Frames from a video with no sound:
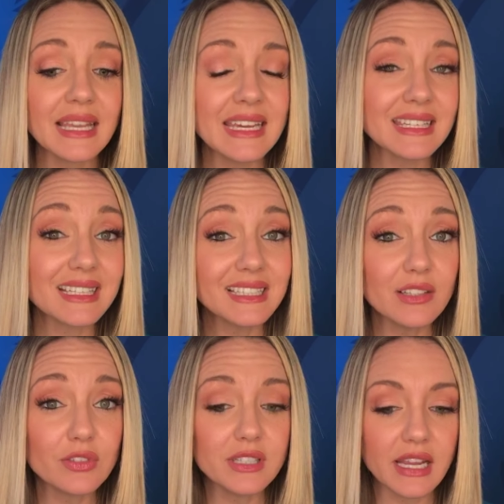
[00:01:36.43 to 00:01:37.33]
and a
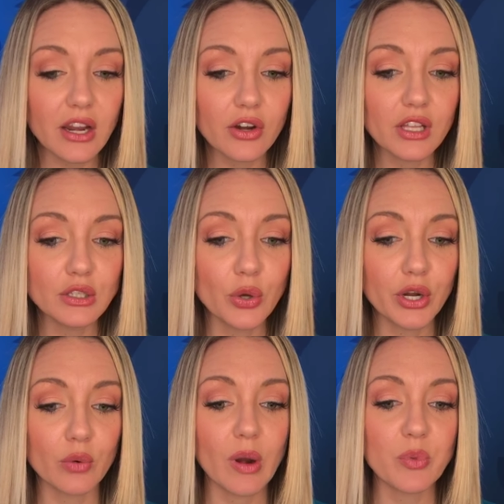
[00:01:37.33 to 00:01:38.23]
Cleveland area
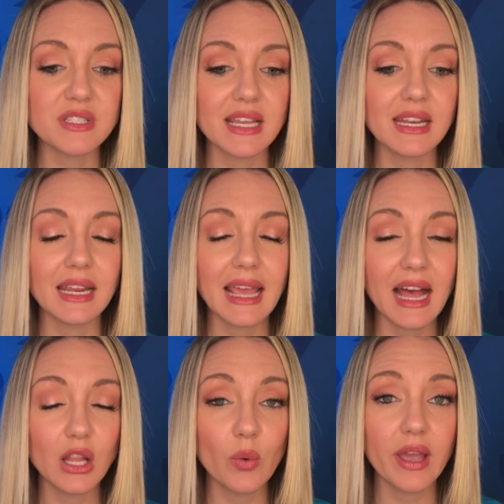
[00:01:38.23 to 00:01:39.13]
lawyer representing
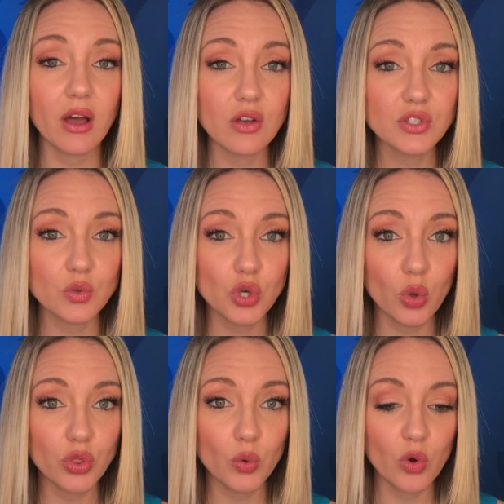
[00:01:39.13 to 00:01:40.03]
Callaway also
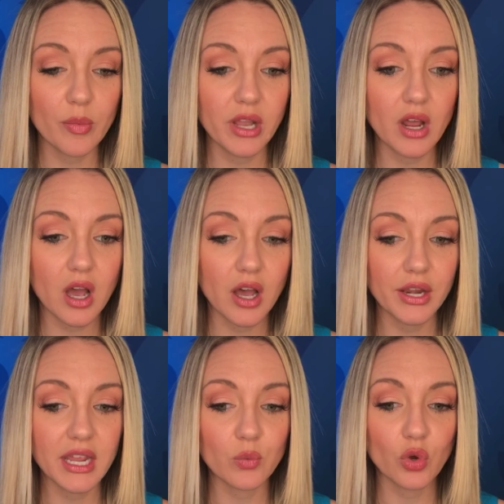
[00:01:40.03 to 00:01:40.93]
told the woman
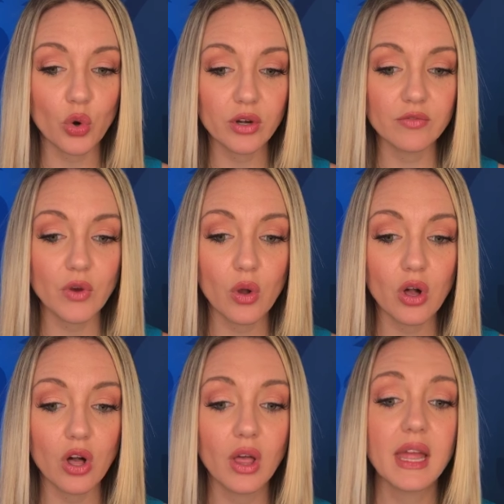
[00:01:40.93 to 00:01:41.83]
on a recorded phone
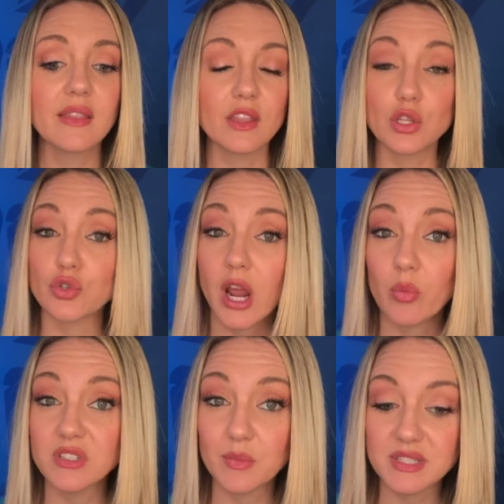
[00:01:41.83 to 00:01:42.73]
call that the tribe
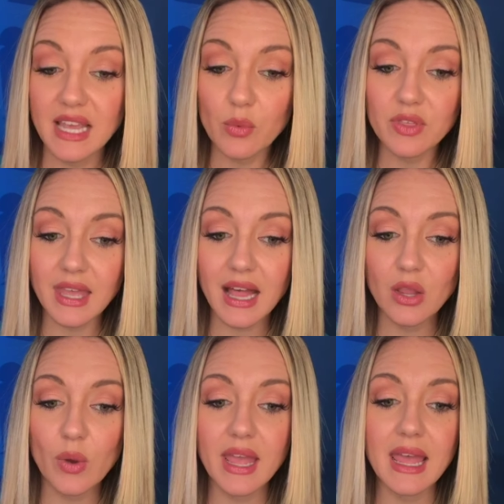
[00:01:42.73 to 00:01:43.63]
was upset with
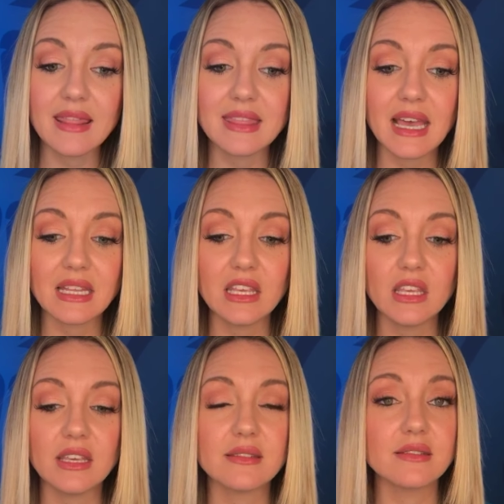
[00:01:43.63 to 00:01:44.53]
Callaway and that
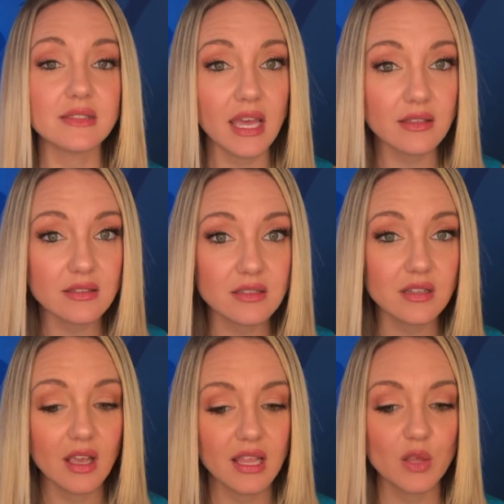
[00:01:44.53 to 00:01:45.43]
he sensed
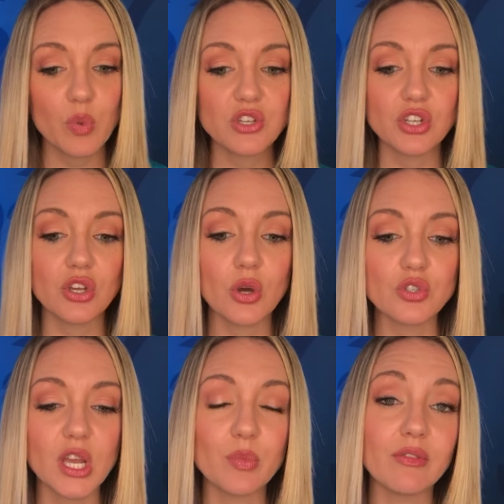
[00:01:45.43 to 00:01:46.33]
the pitching
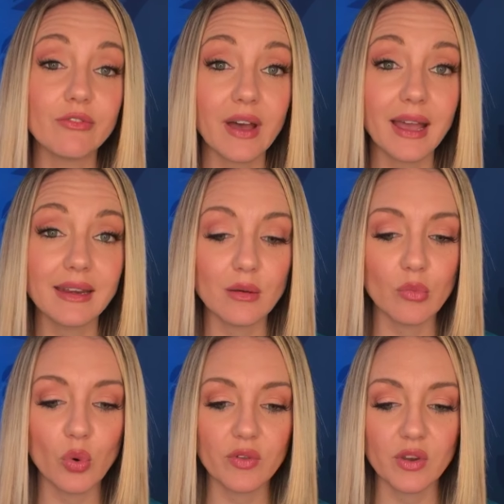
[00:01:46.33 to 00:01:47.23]
coach had been fined
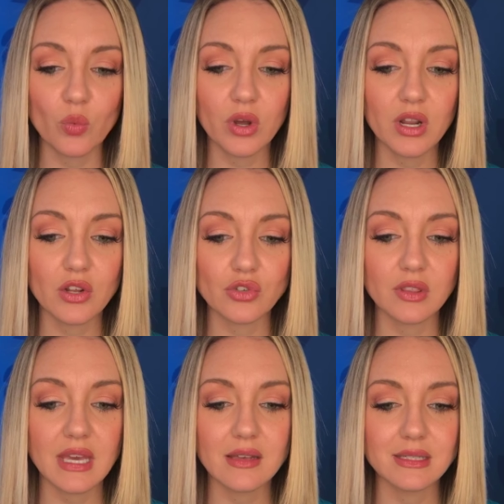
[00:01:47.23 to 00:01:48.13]
more than
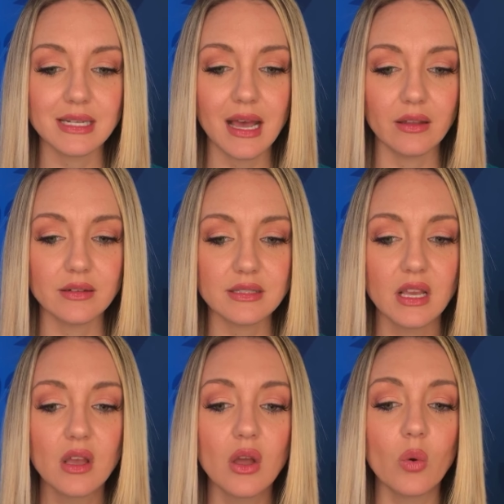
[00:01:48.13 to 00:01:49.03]
$100,000.
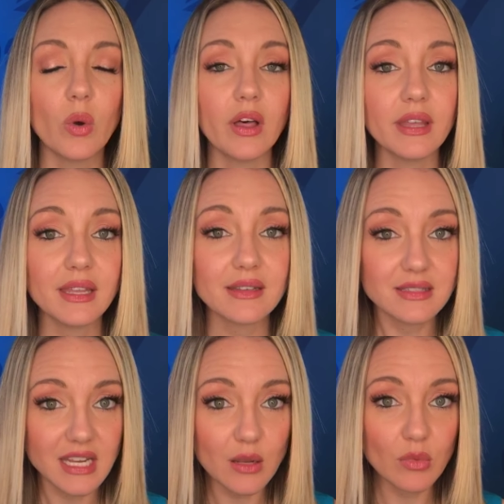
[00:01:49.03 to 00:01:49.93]
Well, in a
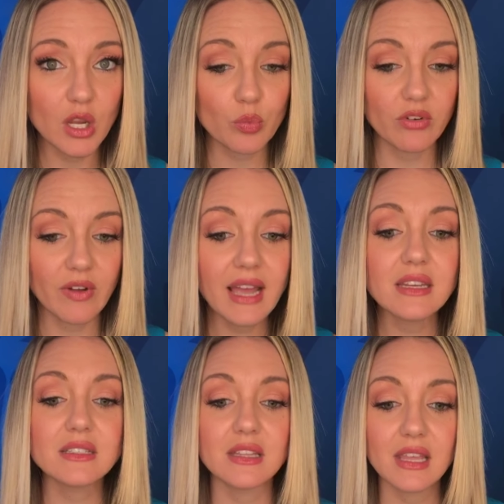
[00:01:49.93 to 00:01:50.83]
statement
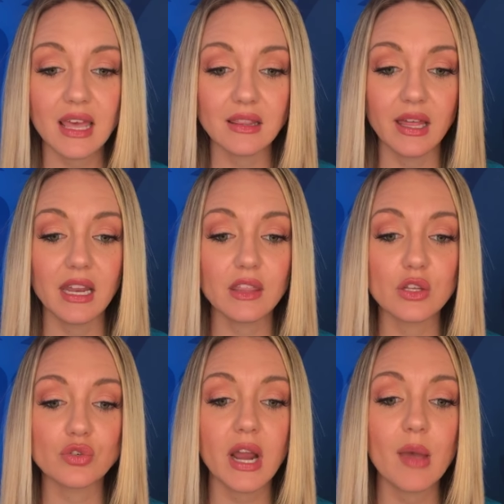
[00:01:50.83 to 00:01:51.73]
provided to The Athletic, the
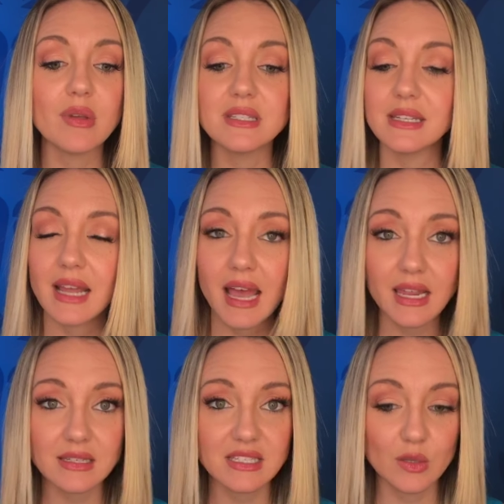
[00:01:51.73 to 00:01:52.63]
tribe
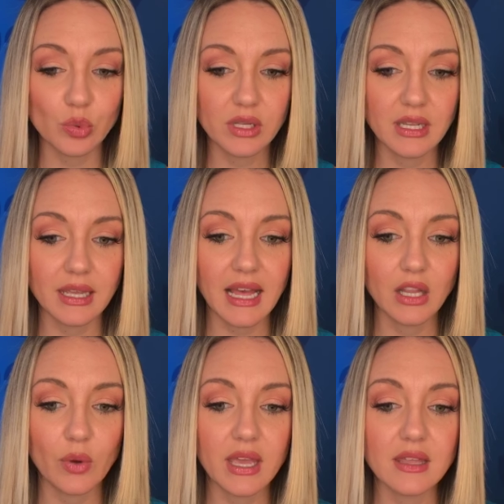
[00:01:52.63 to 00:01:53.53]
denied disciplining
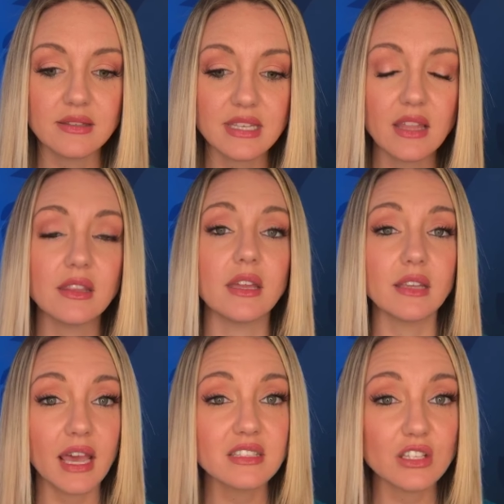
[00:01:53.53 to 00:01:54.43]
Callaway and said that
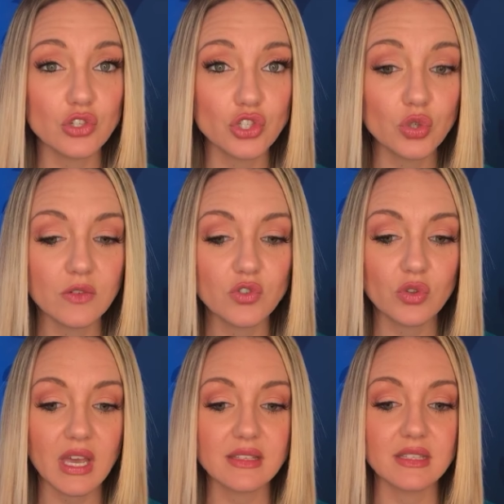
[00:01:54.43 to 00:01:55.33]
yes, in June of
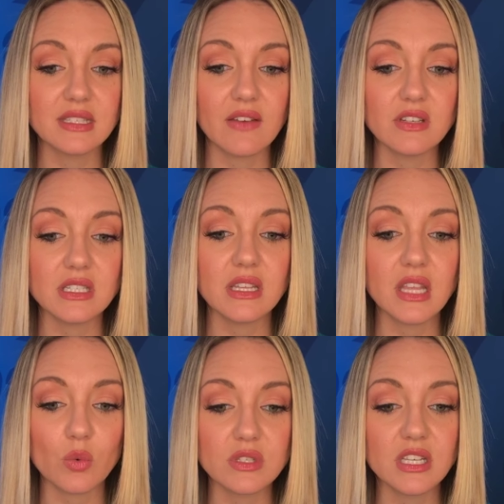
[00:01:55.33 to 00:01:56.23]
2017,
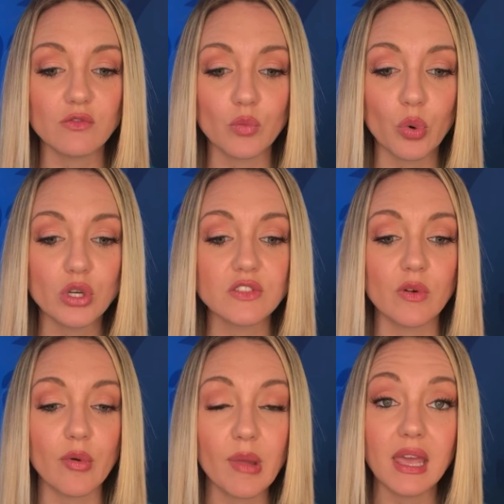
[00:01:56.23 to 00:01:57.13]
they received reports
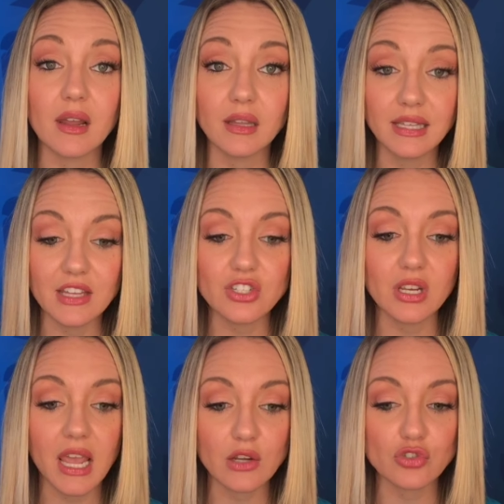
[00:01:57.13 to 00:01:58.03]
from a man
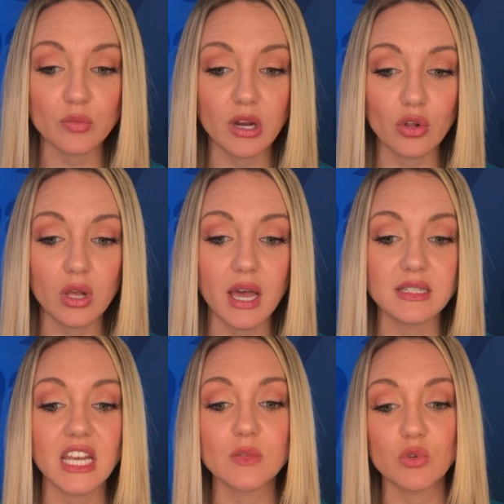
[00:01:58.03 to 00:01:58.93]
alleging extramarital
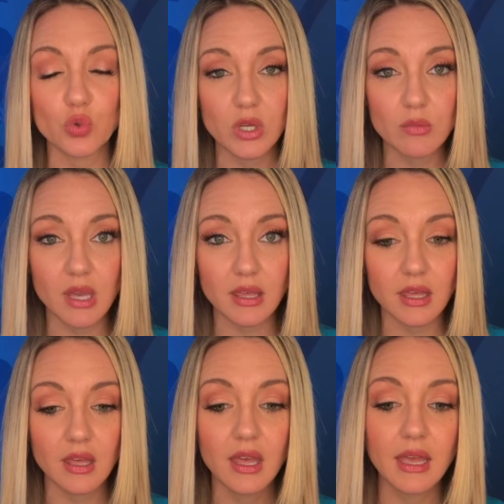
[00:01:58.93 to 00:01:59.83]
contact between
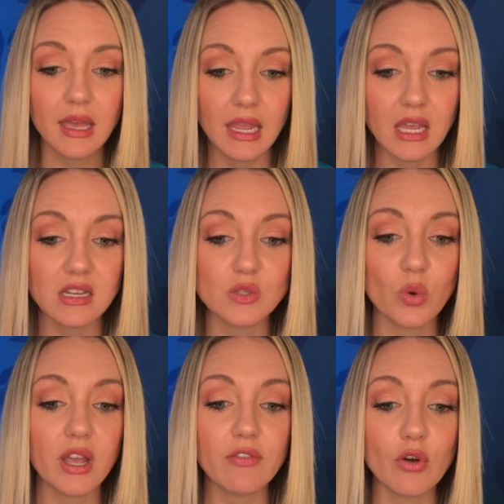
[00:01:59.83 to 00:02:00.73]
Mickey and his
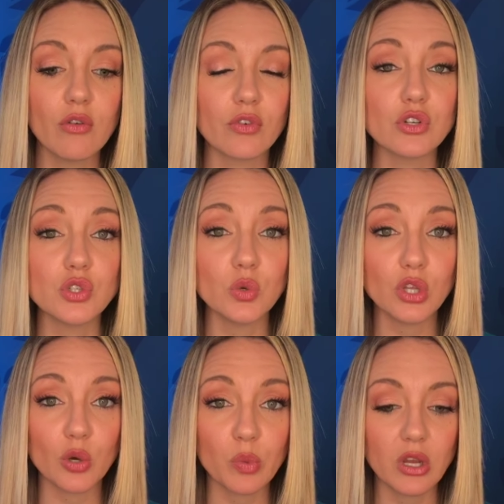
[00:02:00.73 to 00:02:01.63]
wife over a two
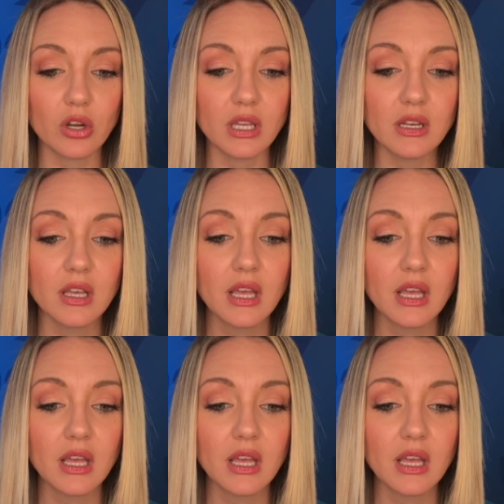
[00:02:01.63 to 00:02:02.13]
year period